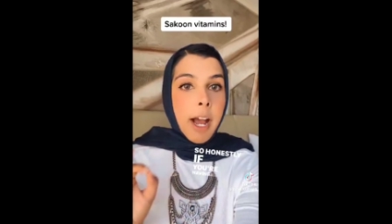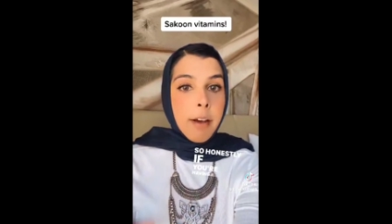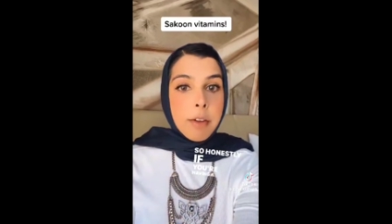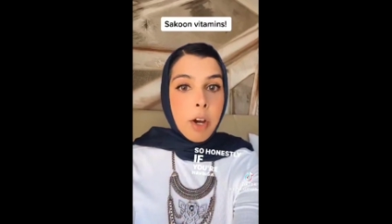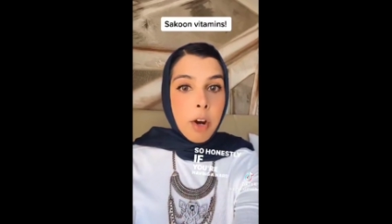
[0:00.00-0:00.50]

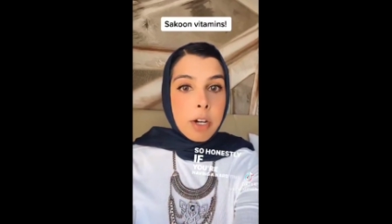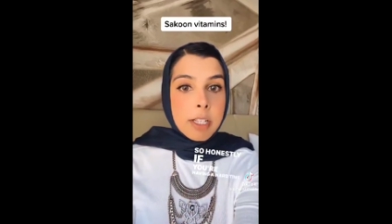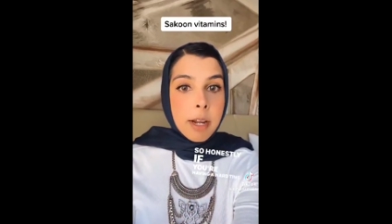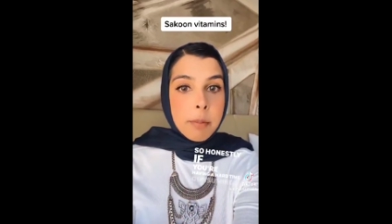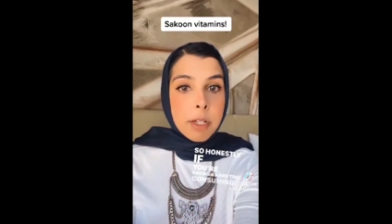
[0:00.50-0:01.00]
having a hard
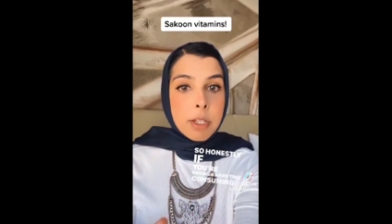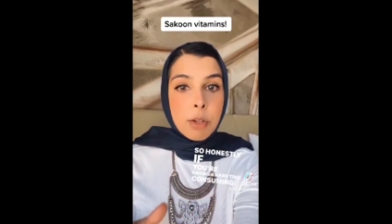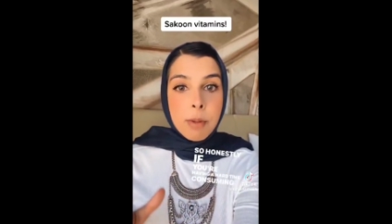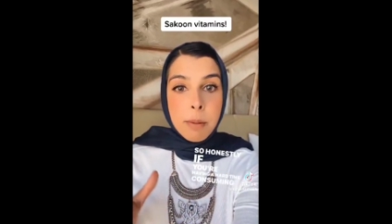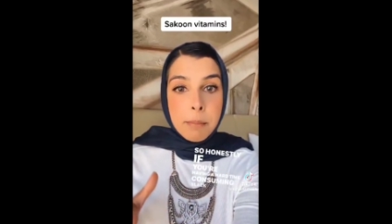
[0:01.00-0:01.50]
time
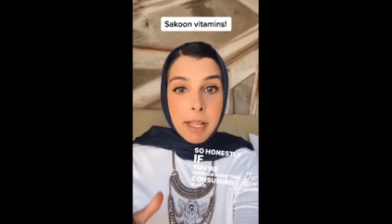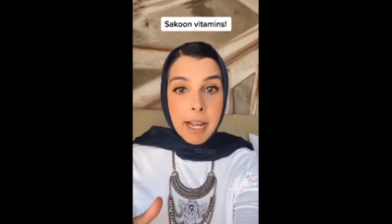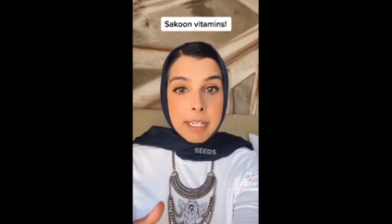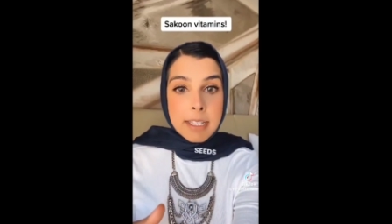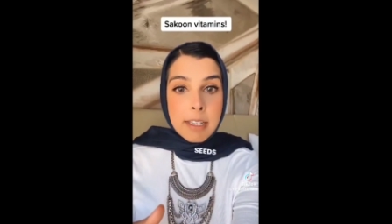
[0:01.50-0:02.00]
consuming
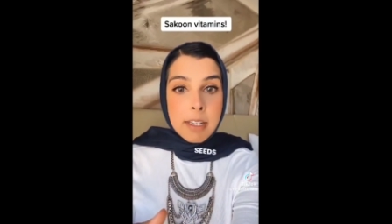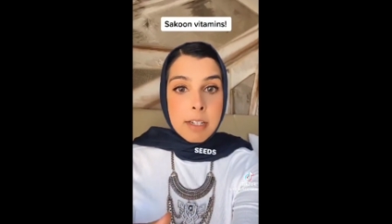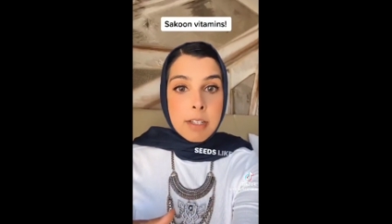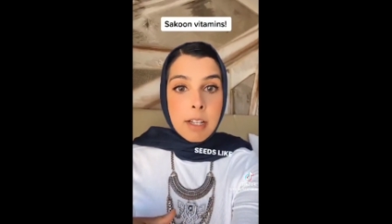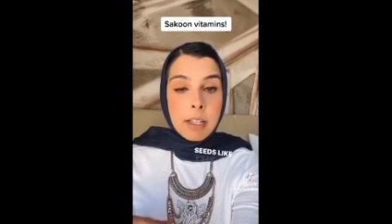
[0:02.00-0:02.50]
black
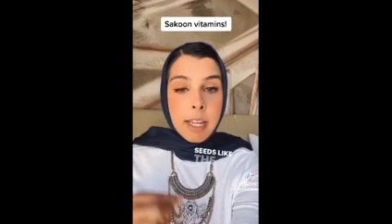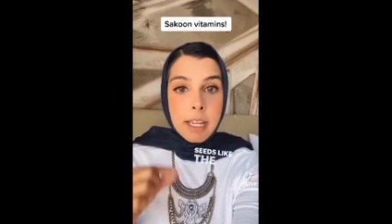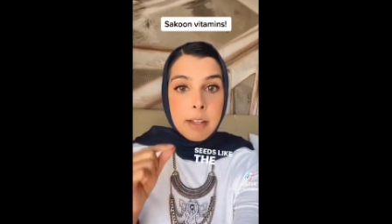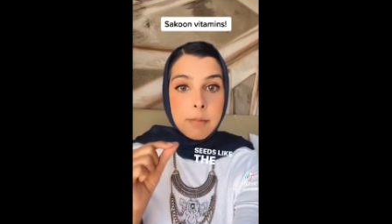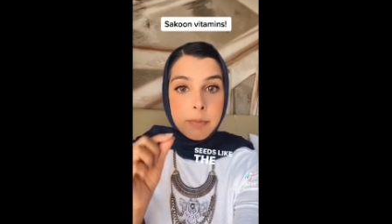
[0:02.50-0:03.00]
seeds,
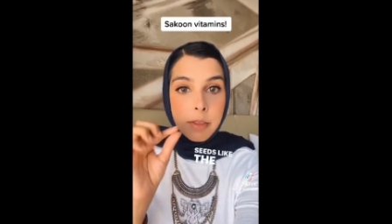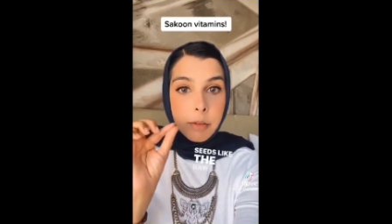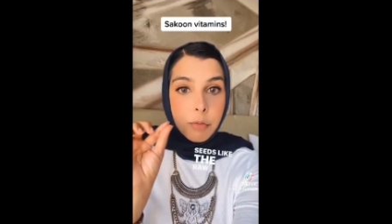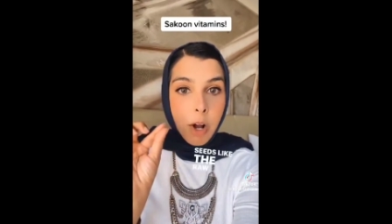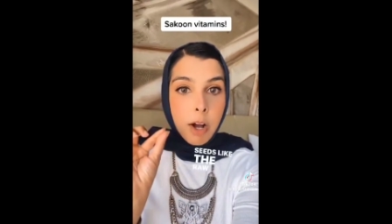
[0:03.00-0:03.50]
like
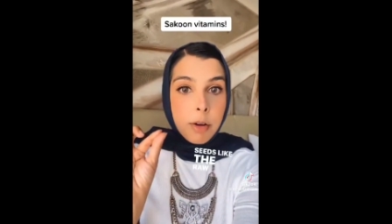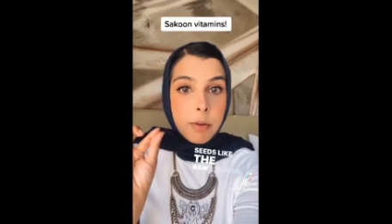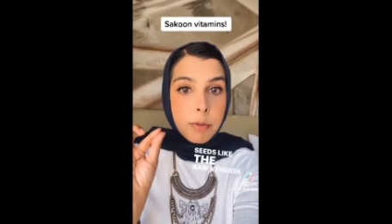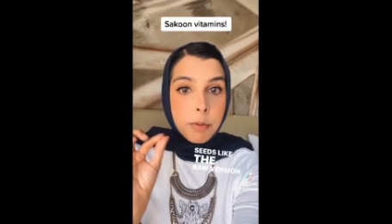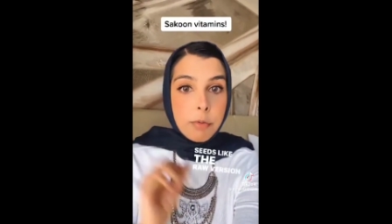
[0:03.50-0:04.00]
the raw
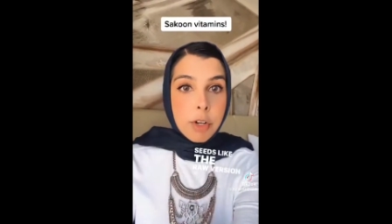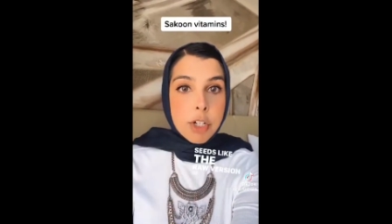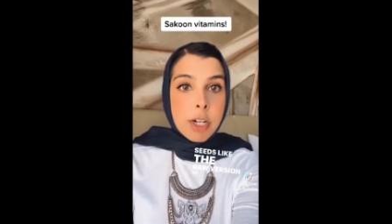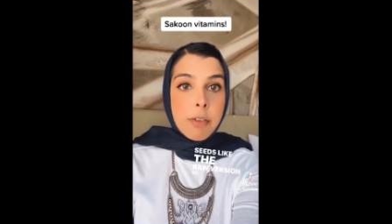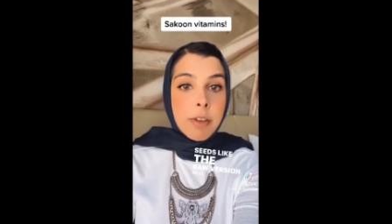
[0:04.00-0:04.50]

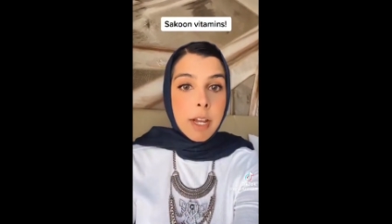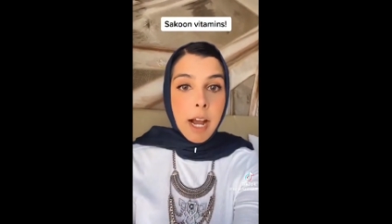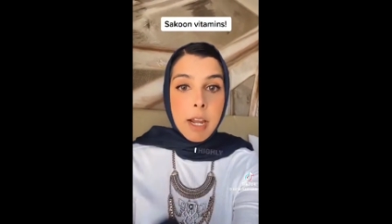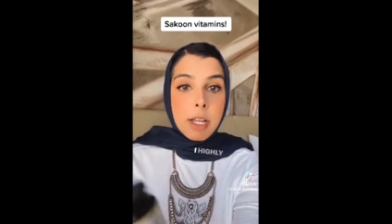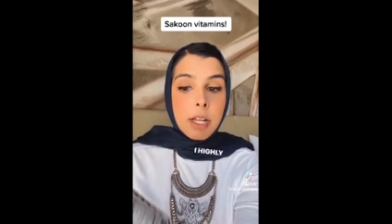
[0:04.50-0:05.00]
version of it,
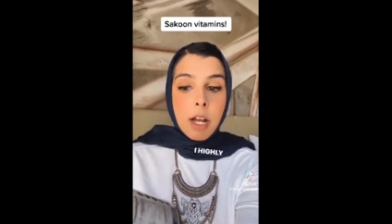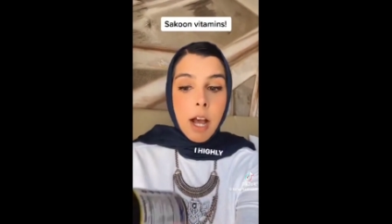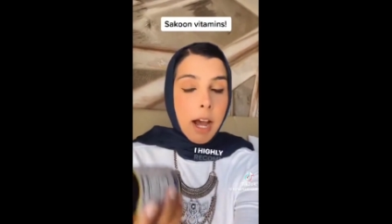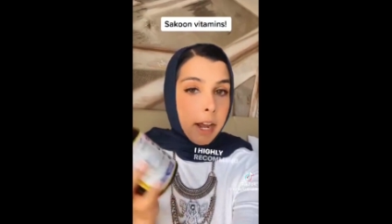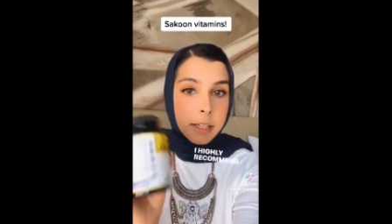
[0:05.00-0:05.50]
I
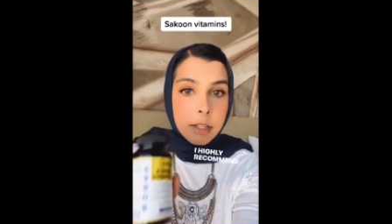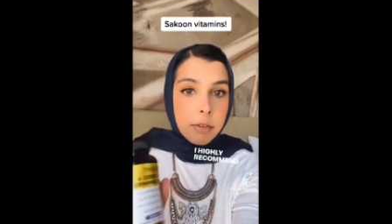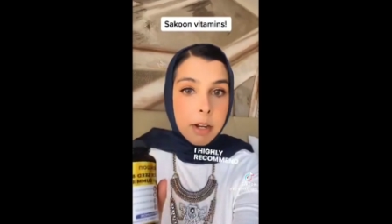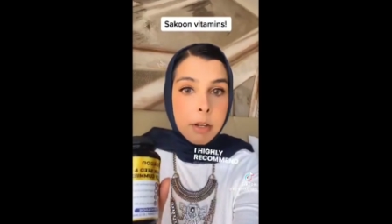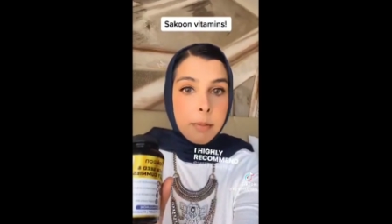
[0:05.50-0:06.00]
highly
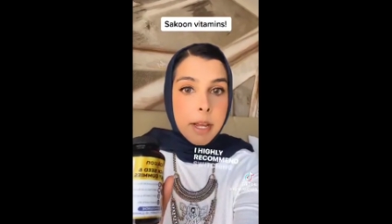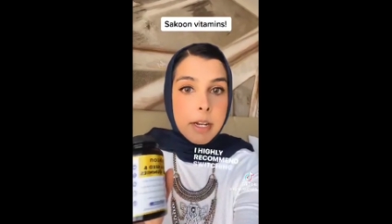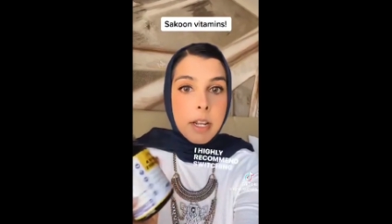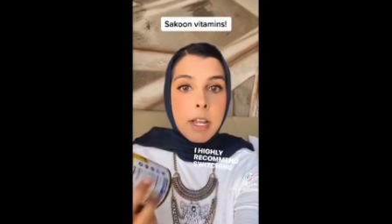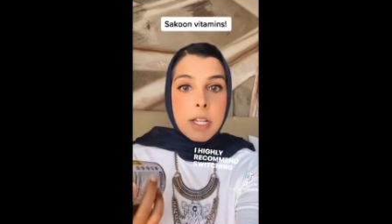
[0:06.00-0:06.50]

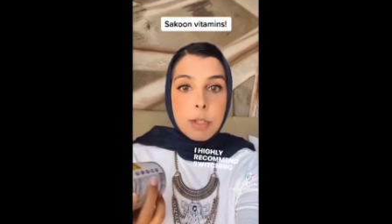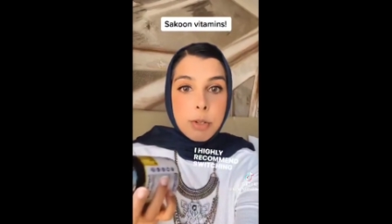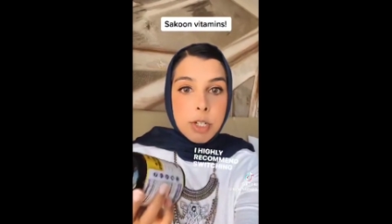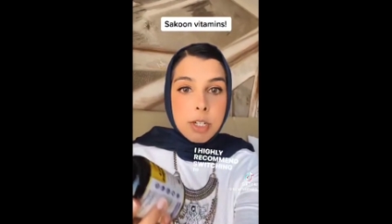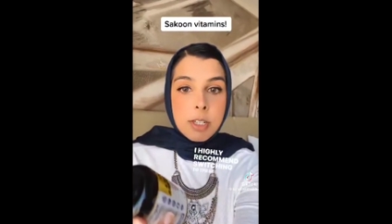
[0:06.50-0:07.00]
recommend
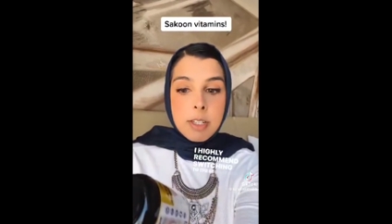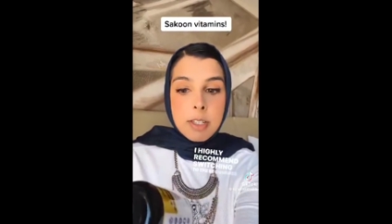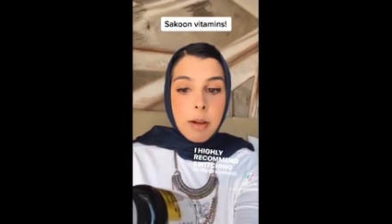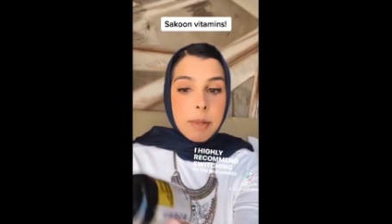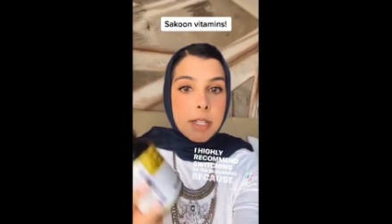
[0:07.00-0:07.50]
switching to
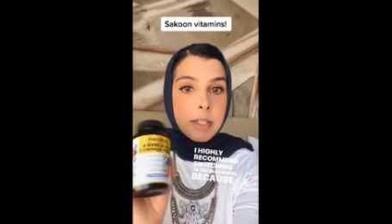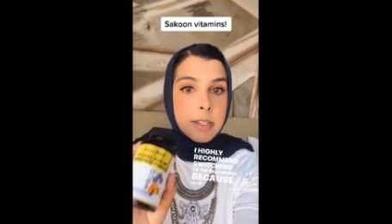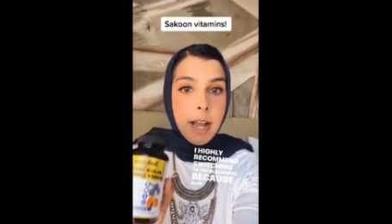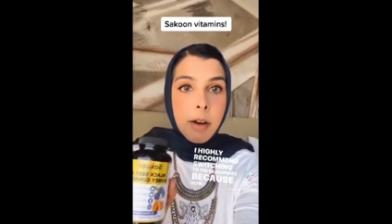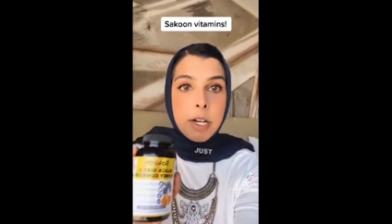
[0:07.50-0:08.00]
these gummies,
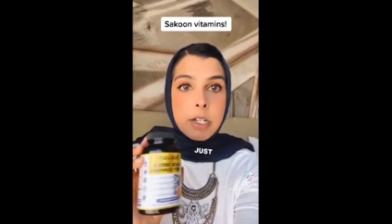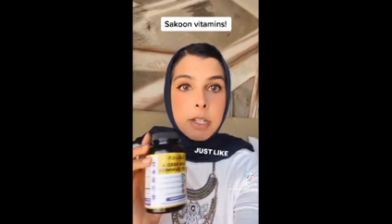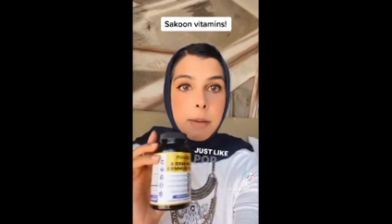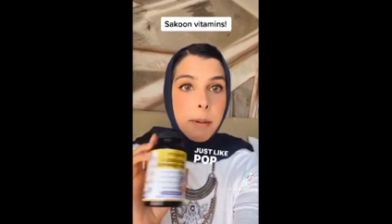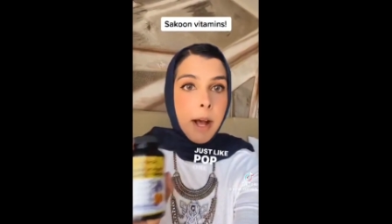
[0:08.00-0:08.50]
because now I
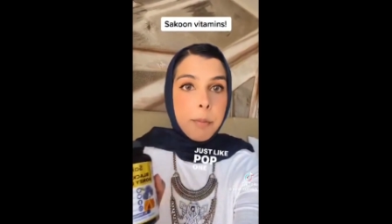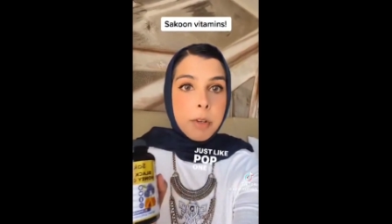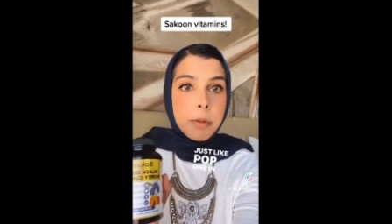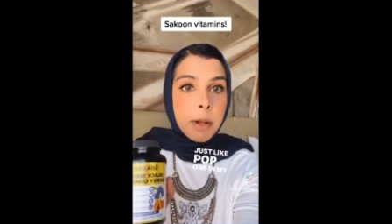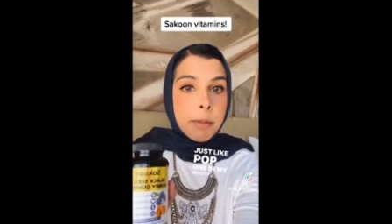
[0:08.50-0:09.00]
just like pop
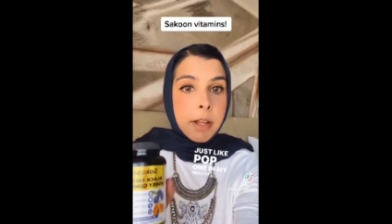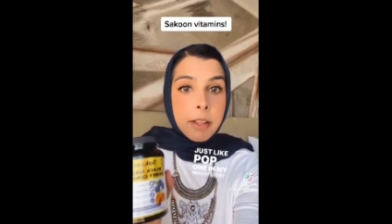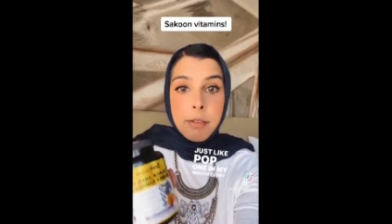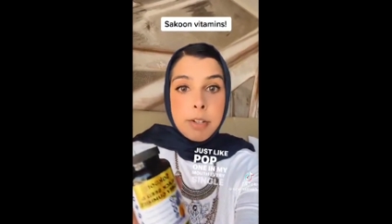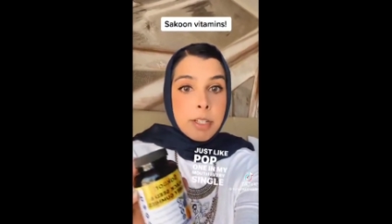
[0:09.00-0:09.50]
one in my
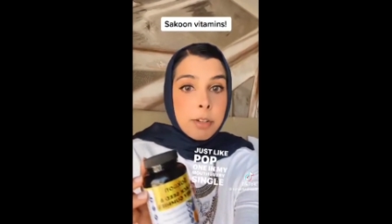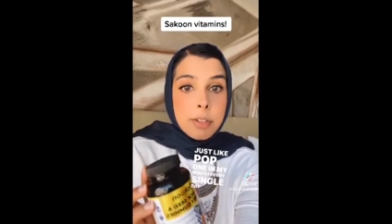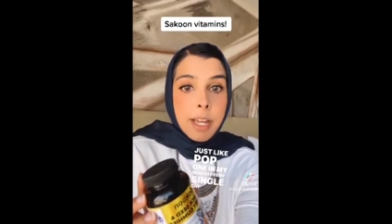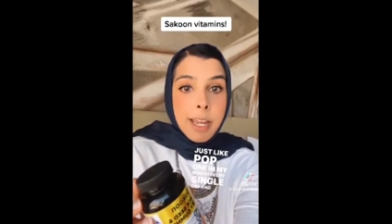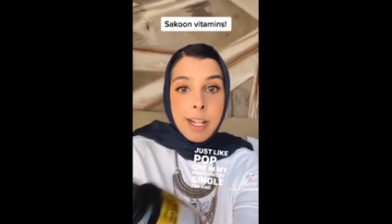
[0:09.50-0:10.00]
mouth every single
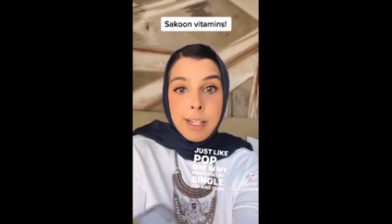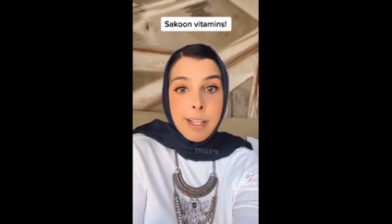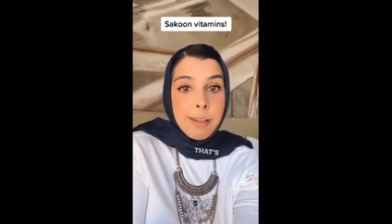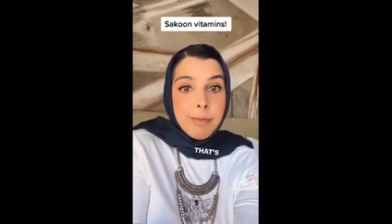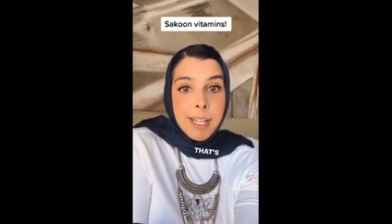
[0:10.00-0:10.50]
day and
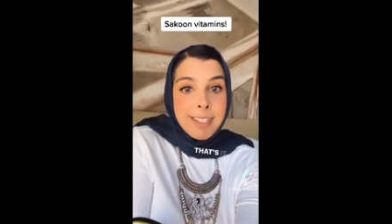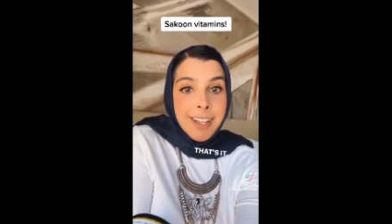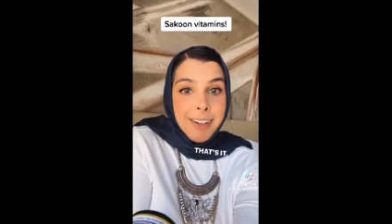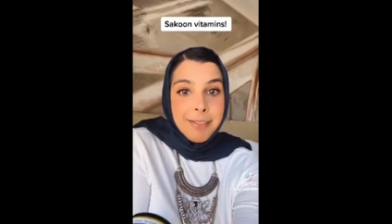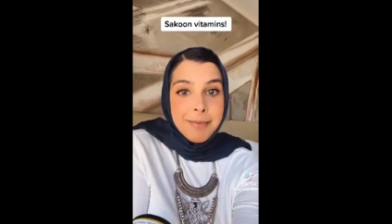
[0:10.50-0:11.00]
then that's
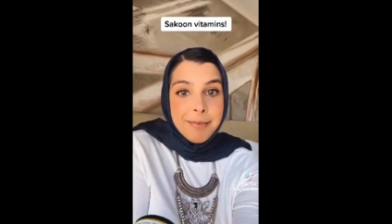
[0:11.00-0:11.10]
it.